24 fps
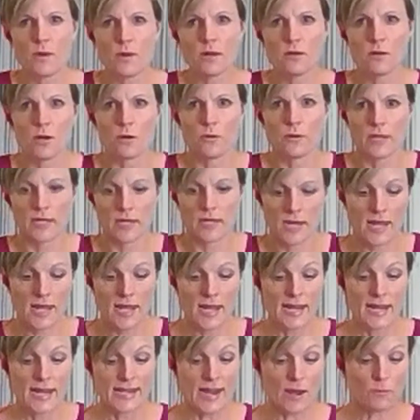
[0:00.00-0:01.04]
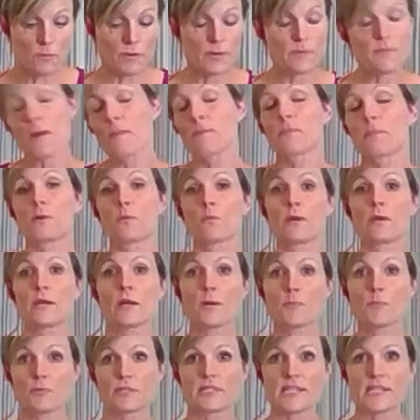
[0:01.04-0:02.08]
well coated. Now remember, we
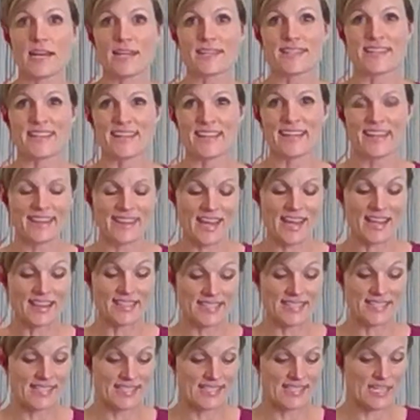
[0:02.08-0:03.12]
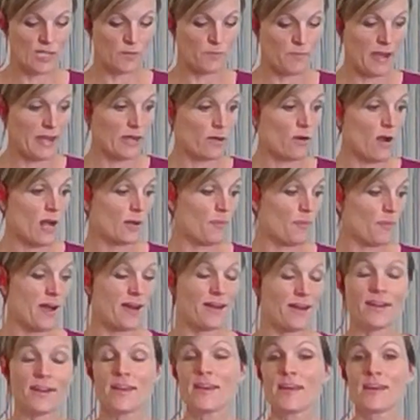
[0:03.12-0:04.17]
are pretending that this is in my crock
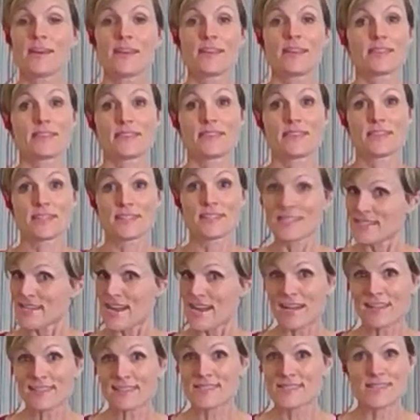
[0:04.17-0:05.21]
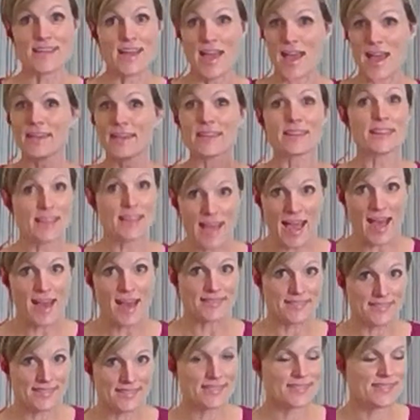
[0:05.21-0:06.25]
pot. The next and
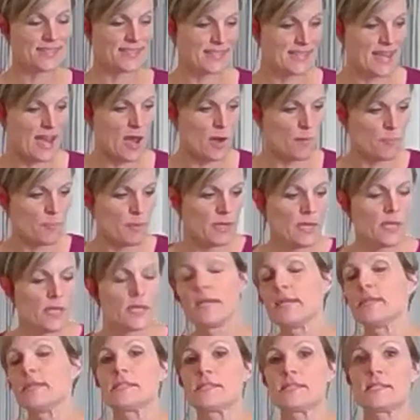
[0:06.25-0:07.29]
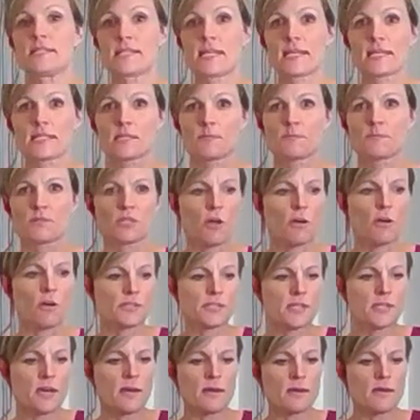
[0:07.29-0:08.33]
last step is to take some
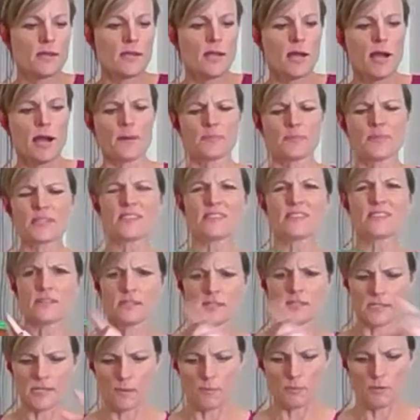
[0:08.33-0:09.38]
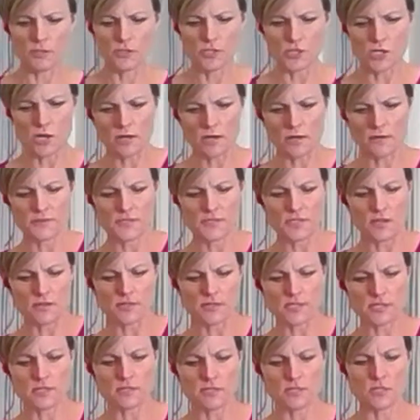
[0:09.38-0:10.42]
salsa. This is a double jar of
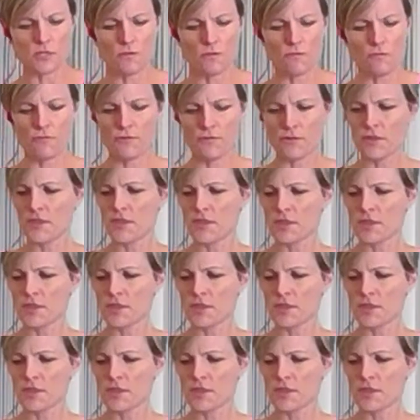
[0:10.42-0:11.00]
salsa, so for